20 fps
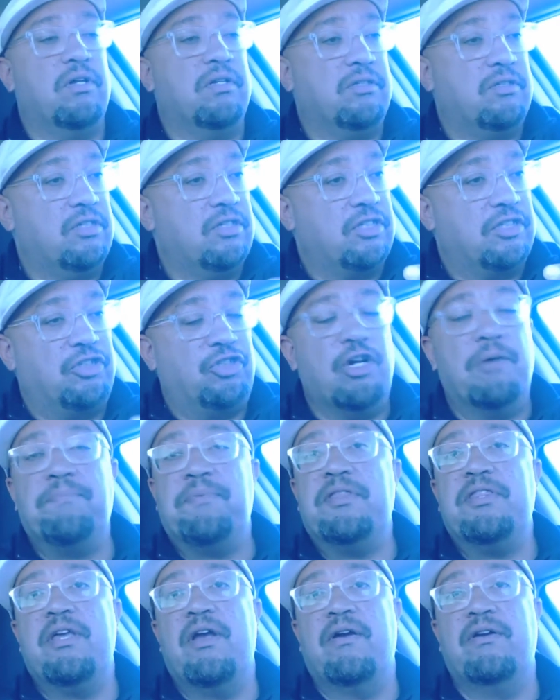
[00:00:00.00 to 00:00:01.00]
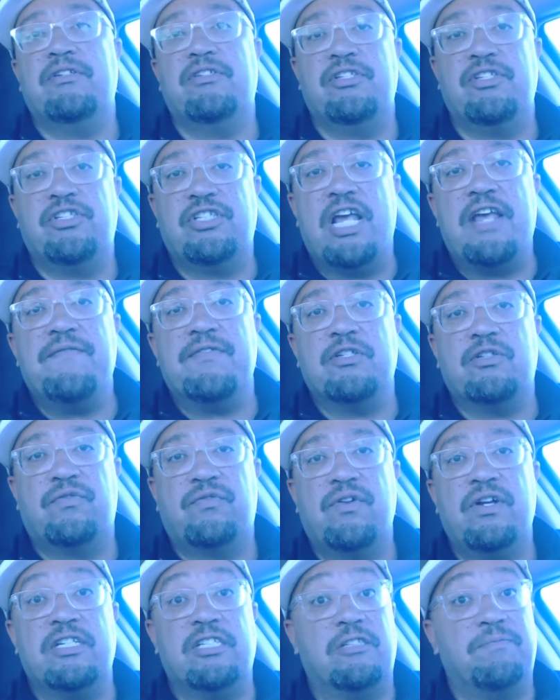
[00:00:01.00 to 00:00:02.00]
to just jump in there and just save his
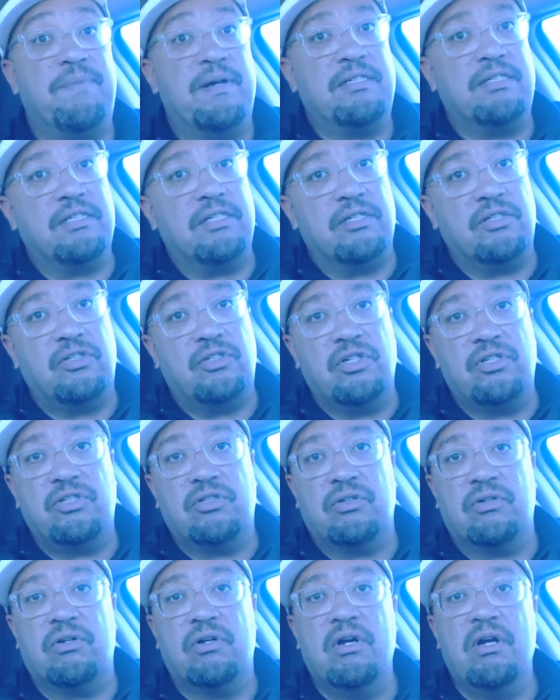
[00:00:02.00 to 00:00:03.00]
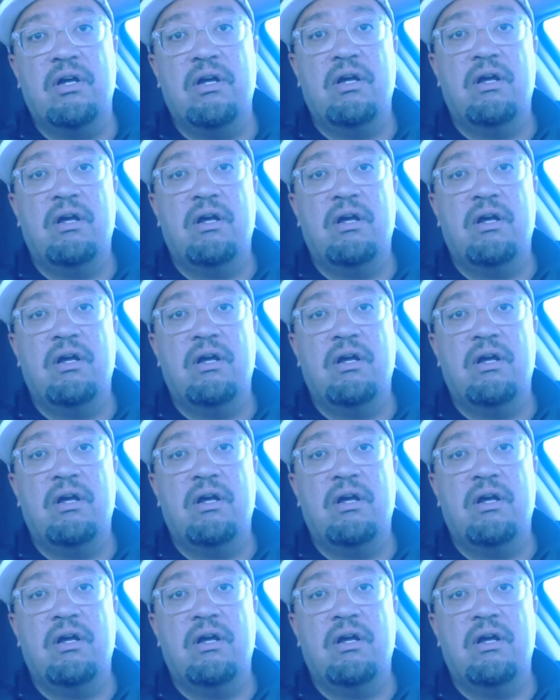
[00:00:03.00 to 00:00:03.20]
friends, especially his sister.